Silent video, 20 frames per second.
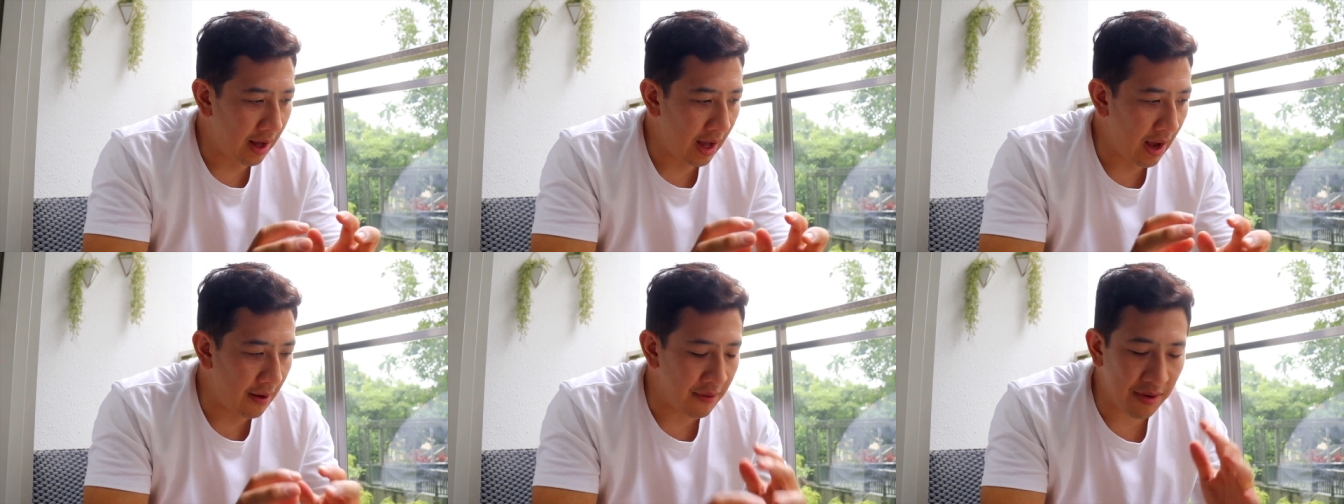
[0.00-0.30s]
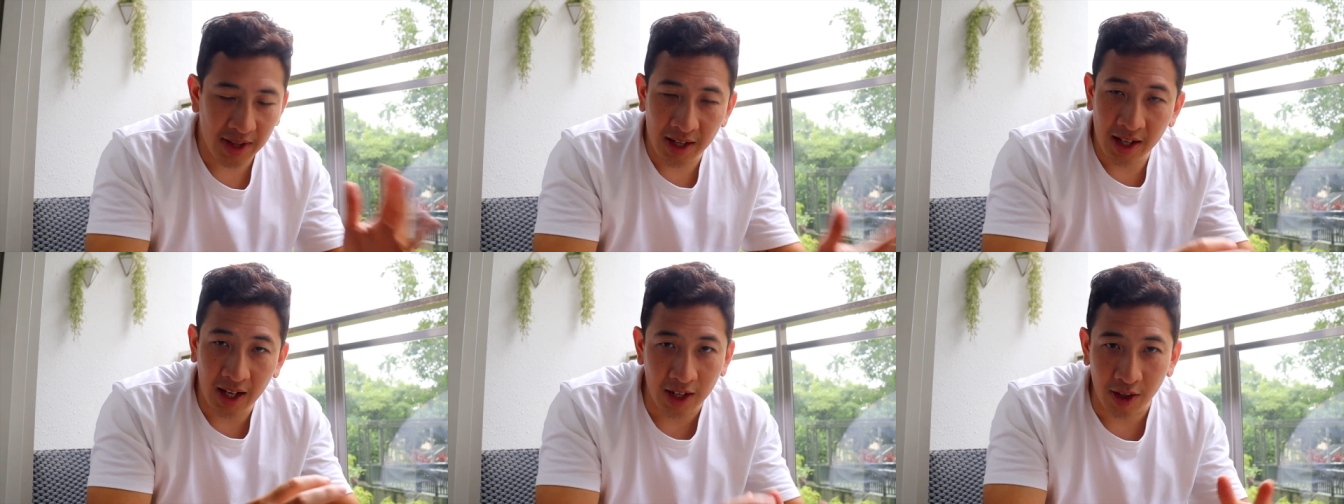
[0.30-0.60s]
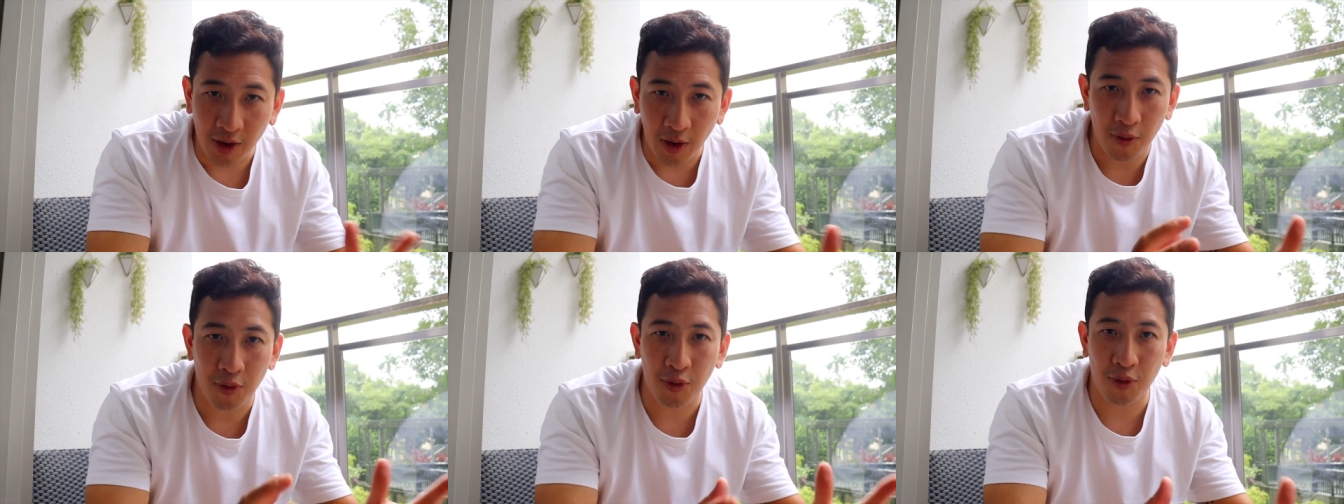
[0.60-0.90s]
everything kind
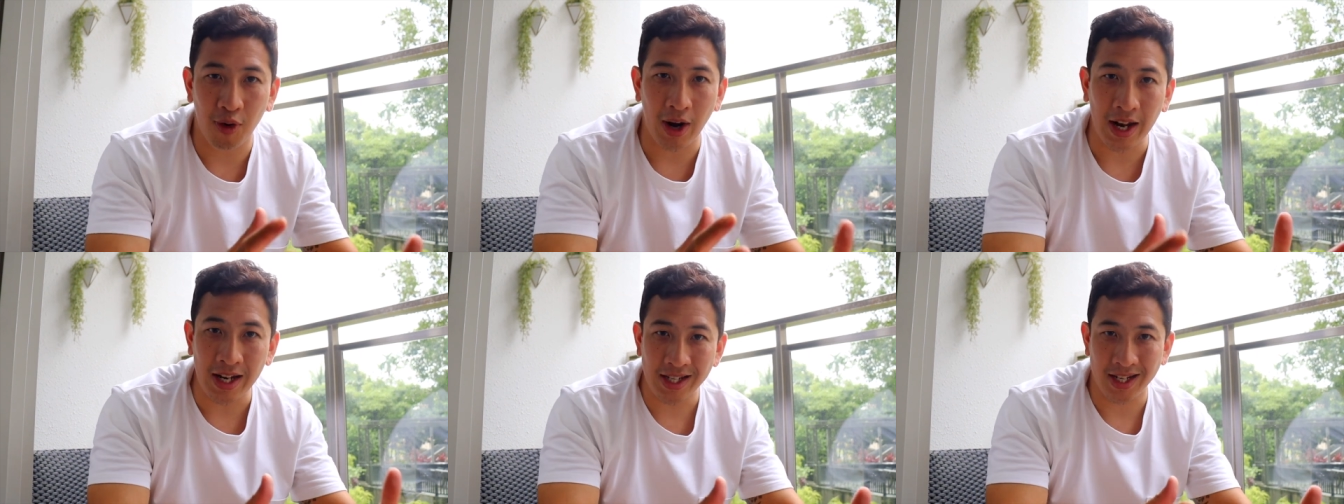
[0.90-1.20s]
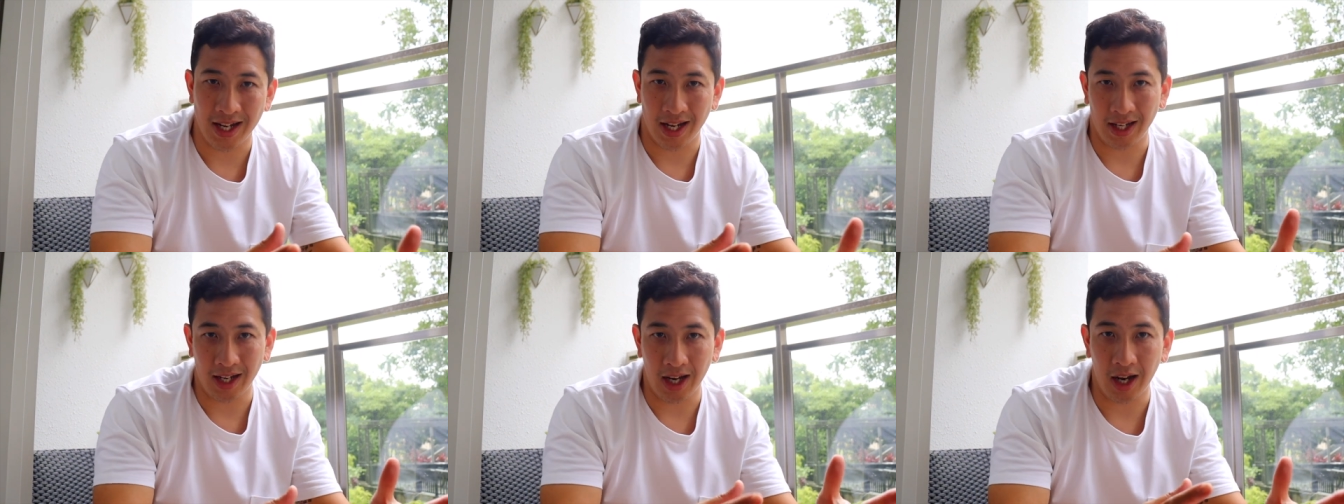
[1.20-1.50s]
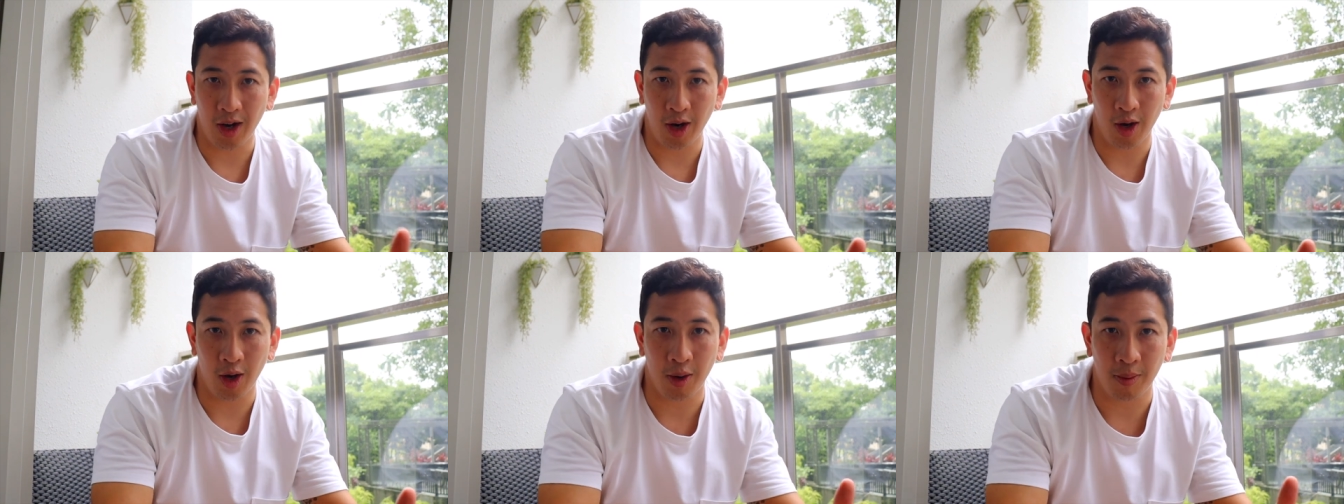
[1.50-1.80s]
of got frantic
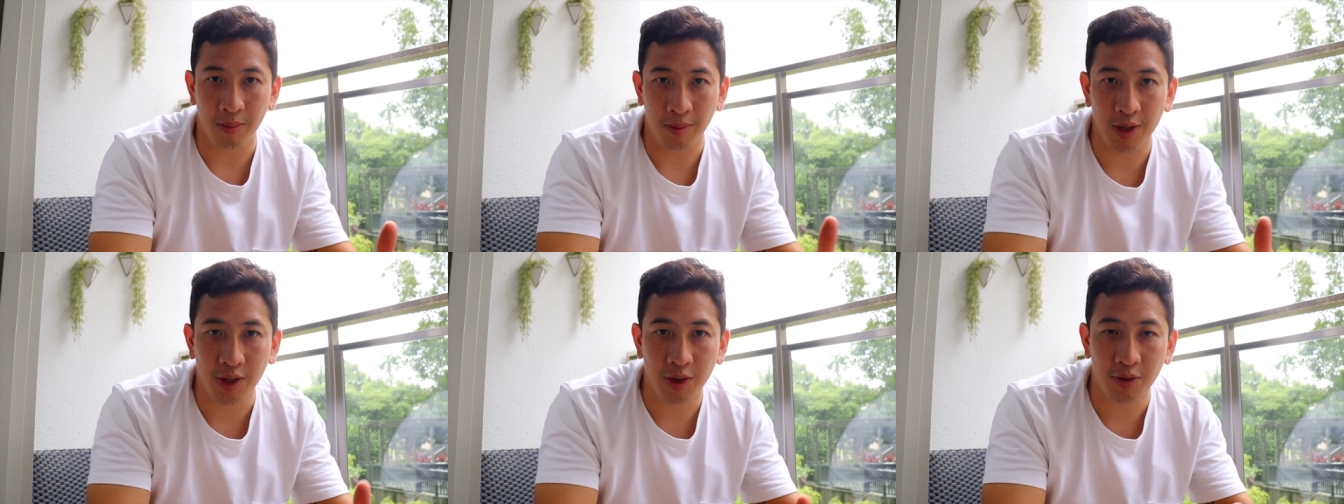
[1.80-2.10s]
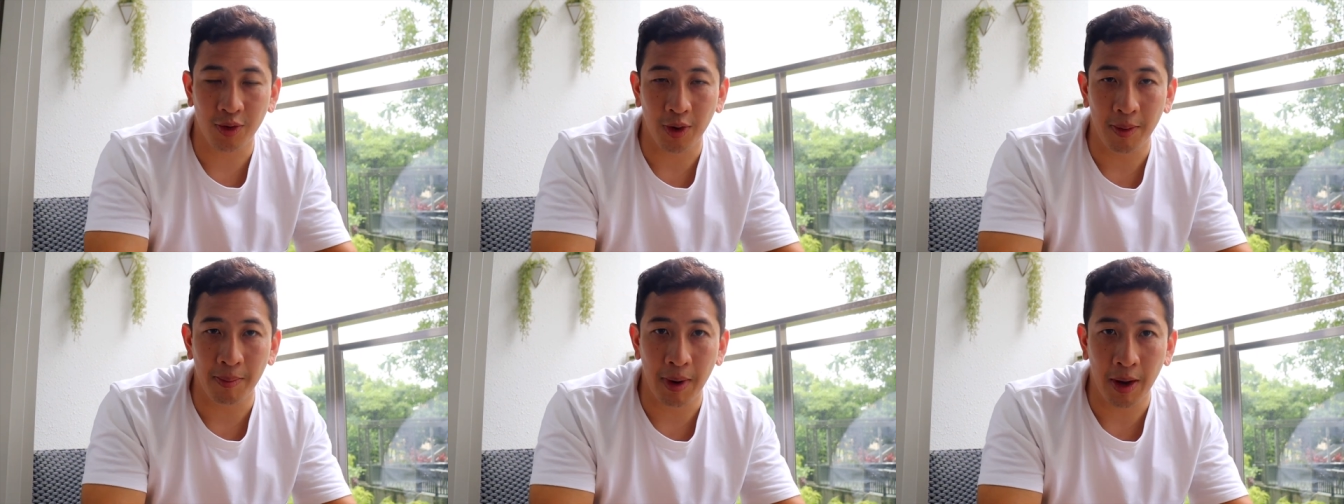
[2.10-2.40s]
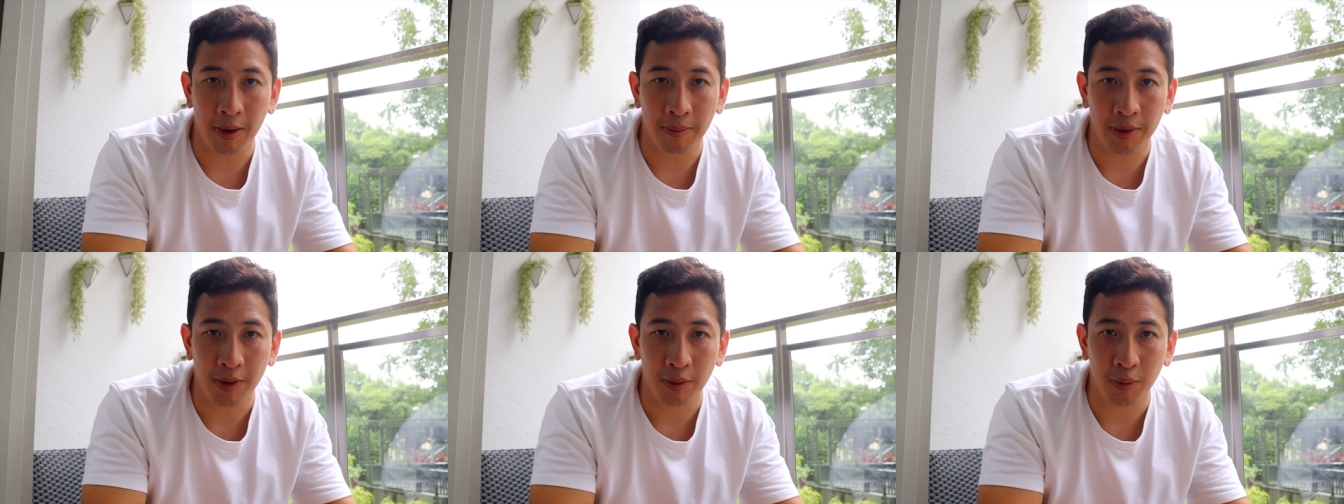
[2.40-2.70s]
at home just for a
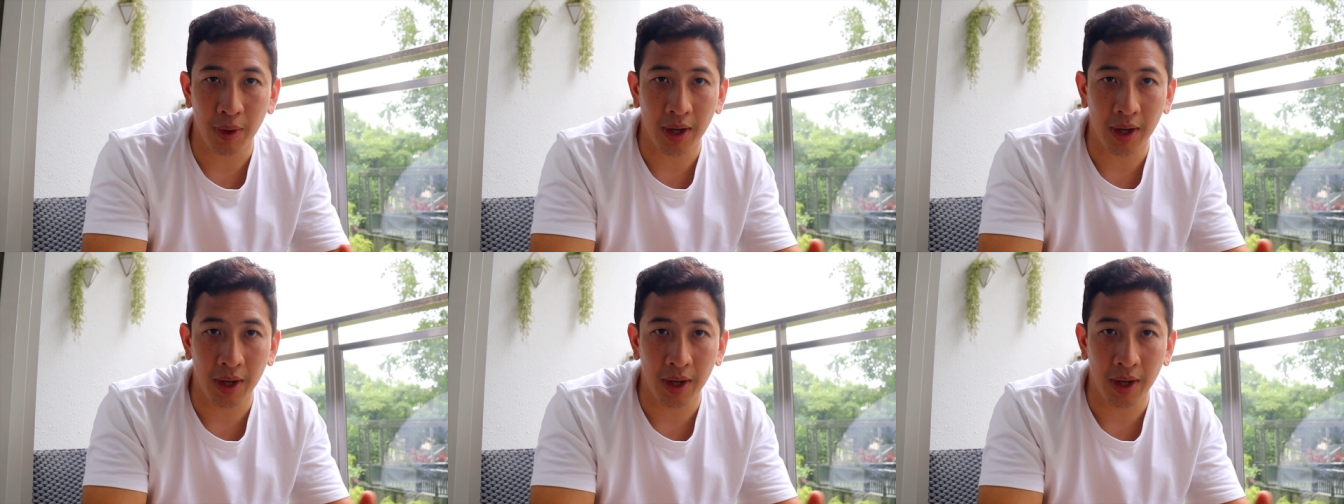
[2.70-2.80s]
moment